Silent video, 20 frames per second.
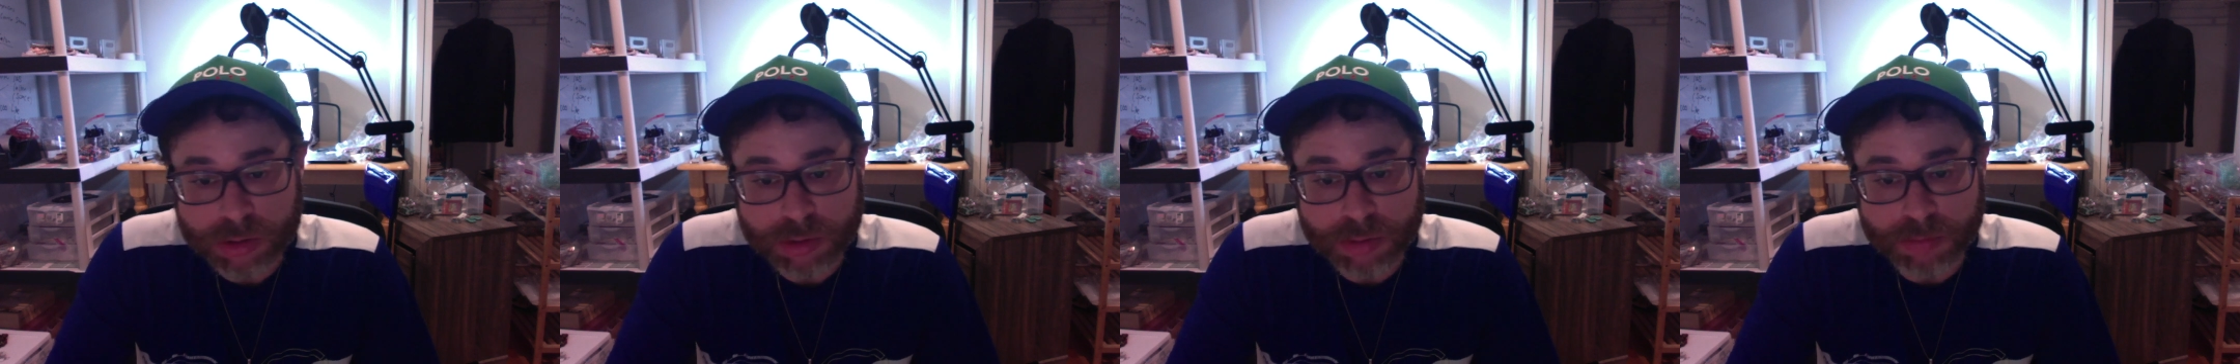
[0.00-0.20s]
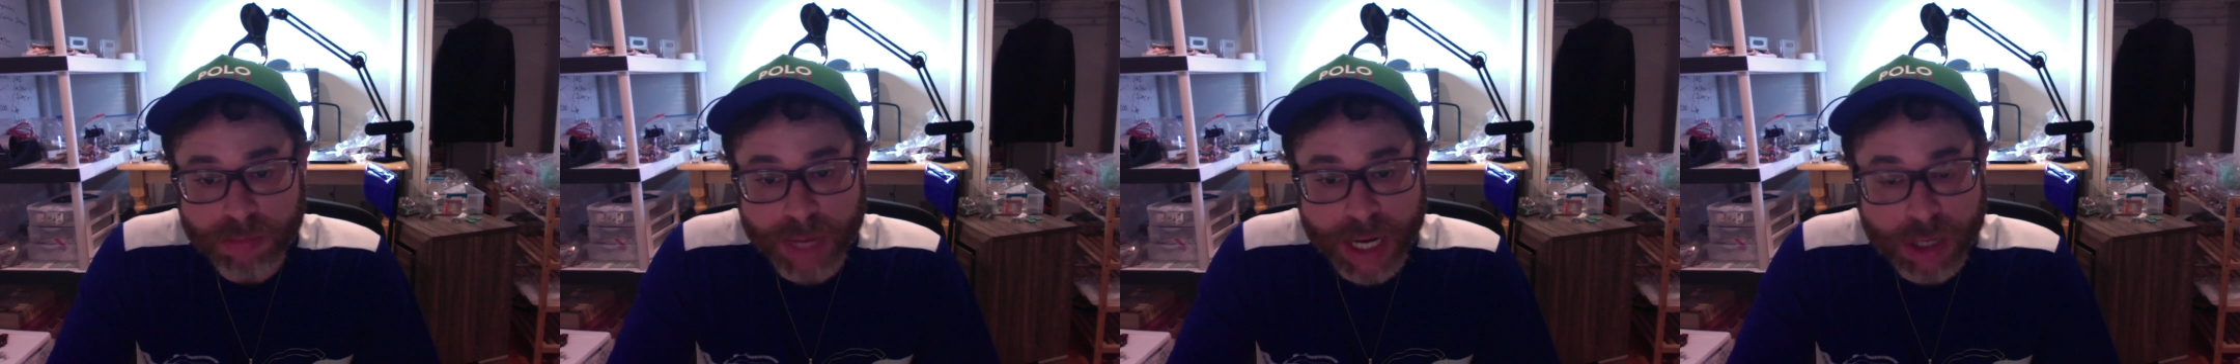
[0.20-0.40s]

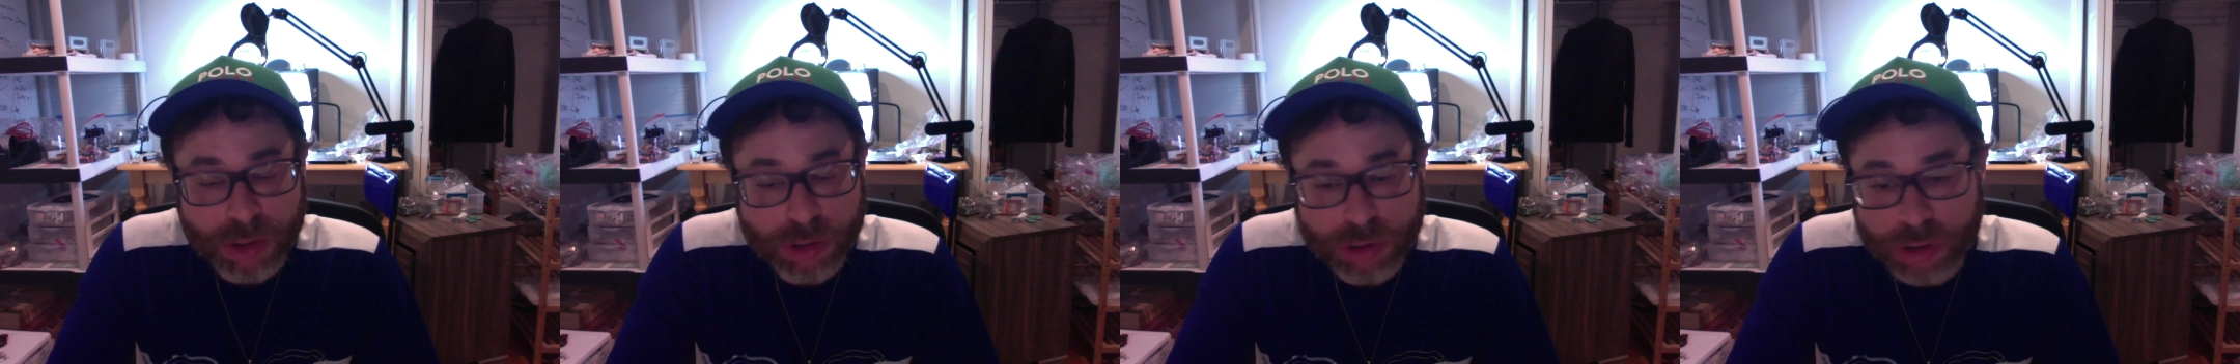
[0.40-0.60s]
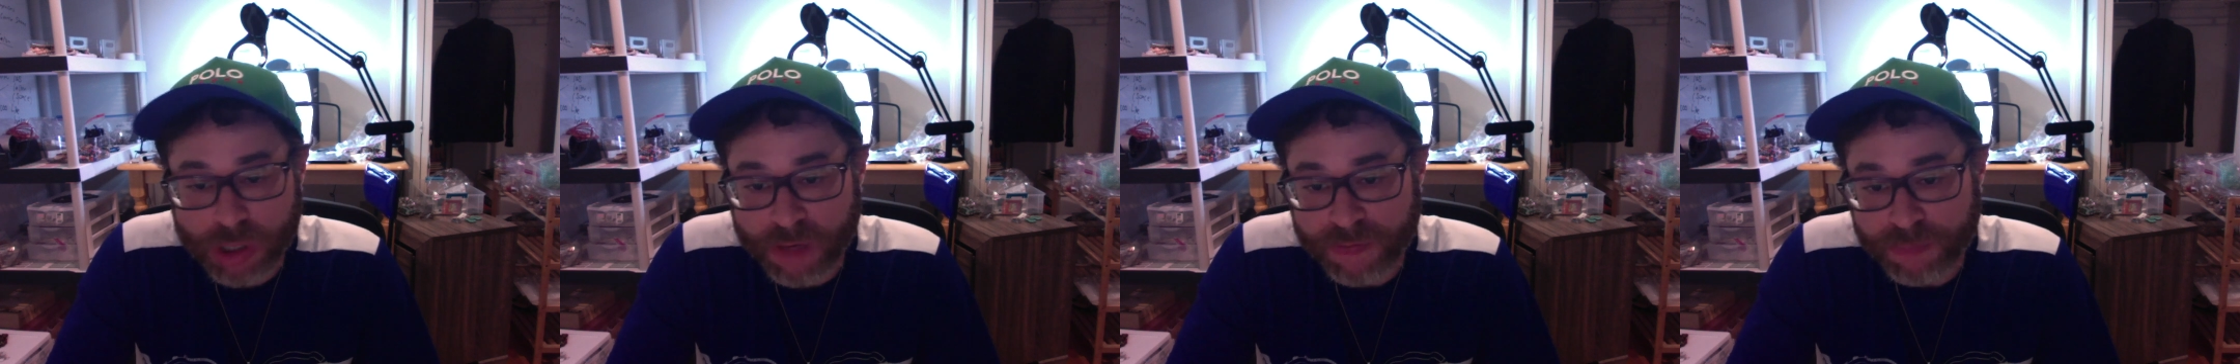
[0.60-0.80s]

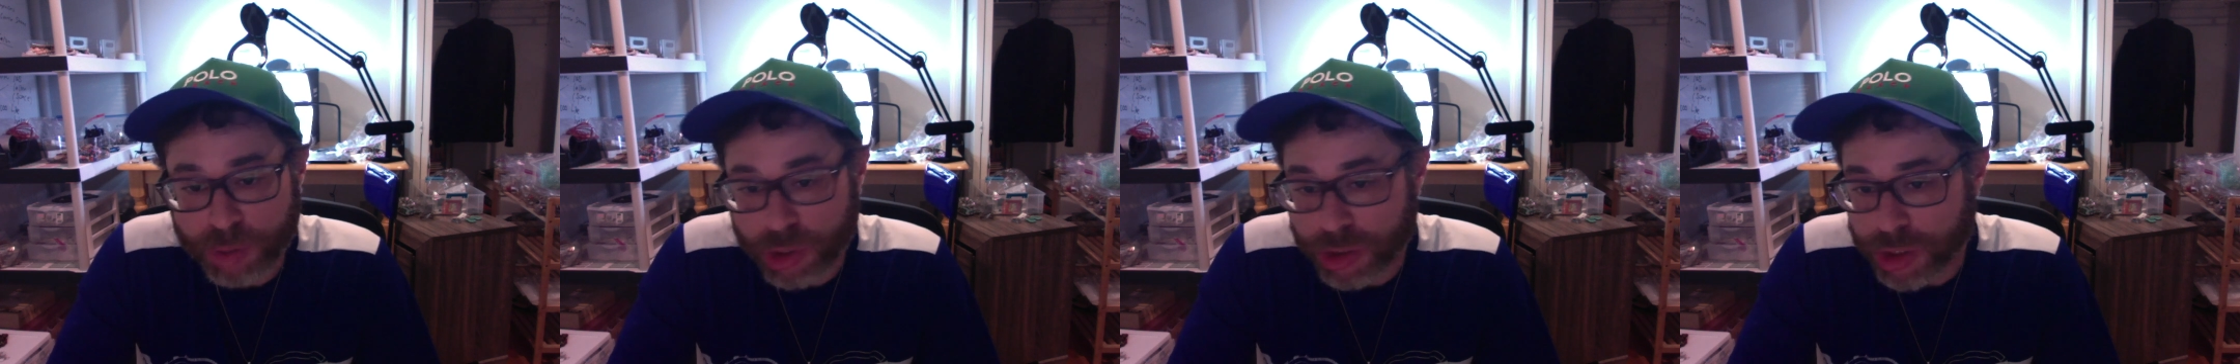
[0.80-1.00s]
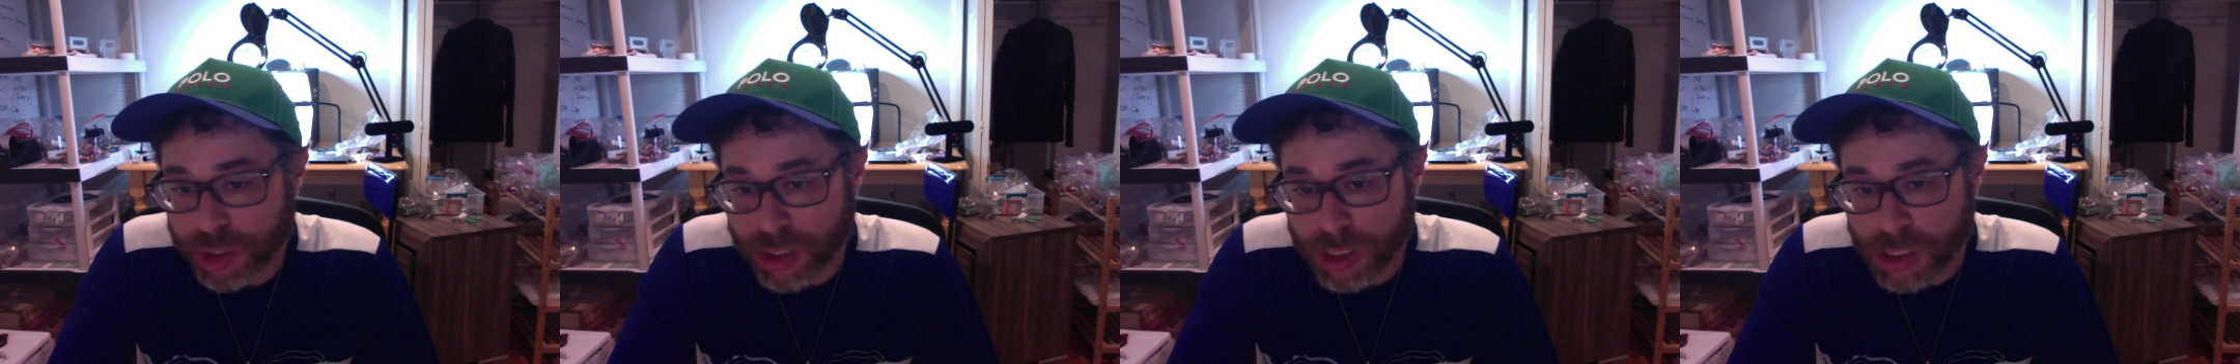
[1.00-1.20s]
Microsoft
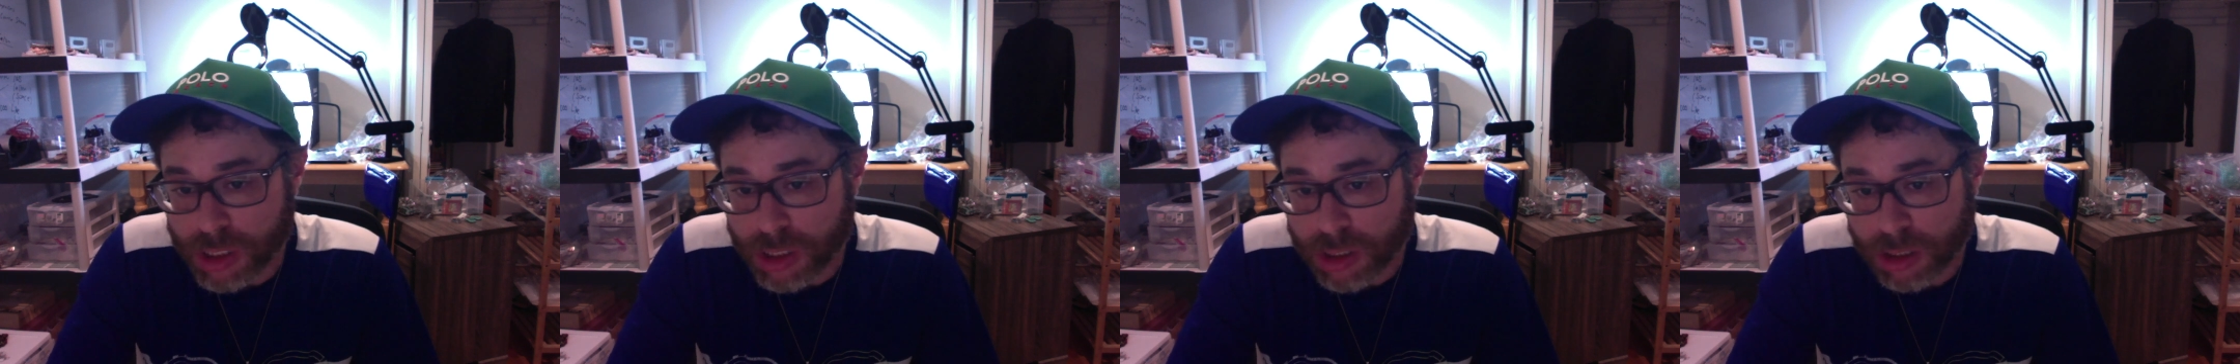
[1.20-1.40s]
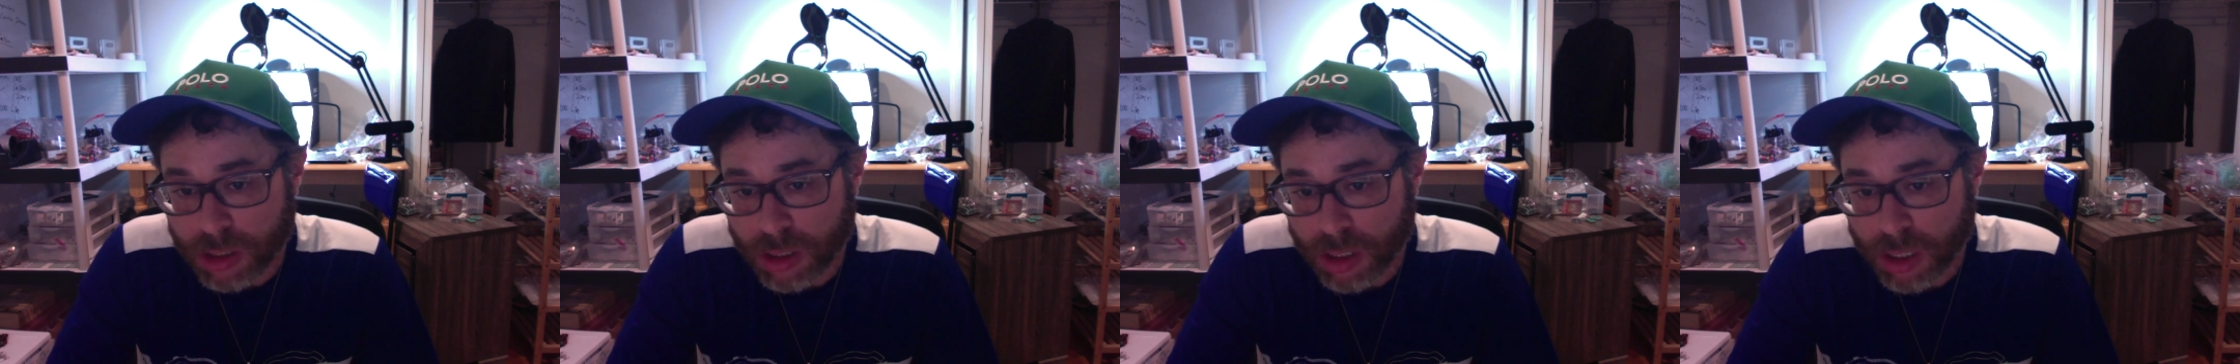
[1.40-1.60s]

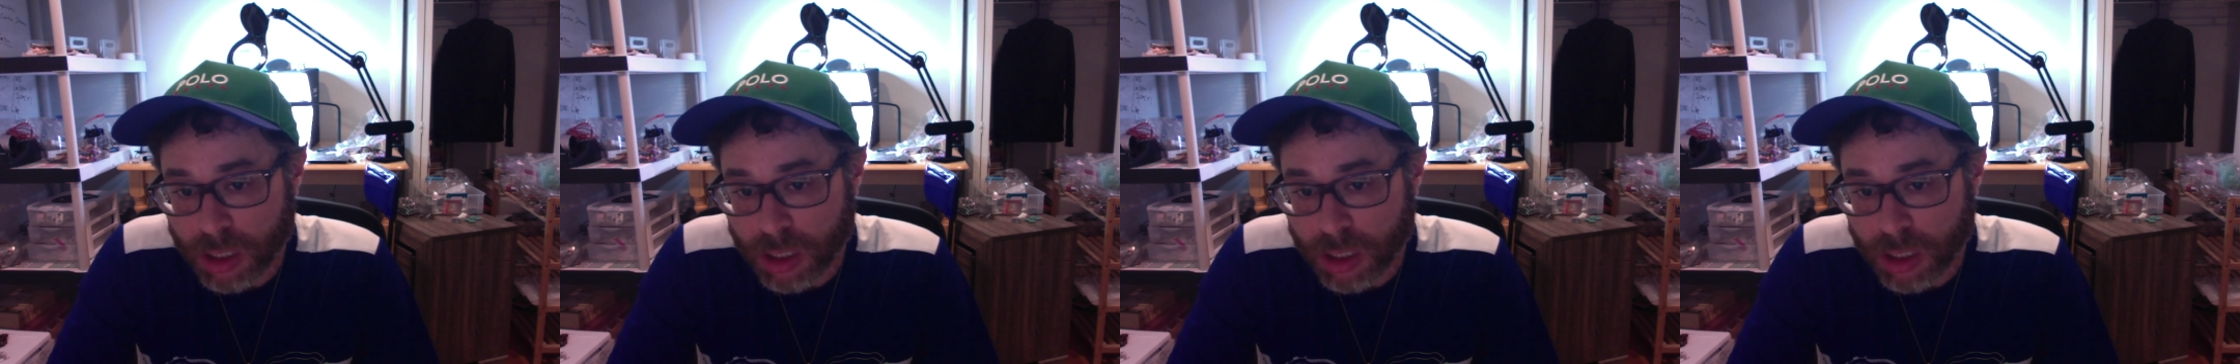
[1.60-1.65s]
pushes,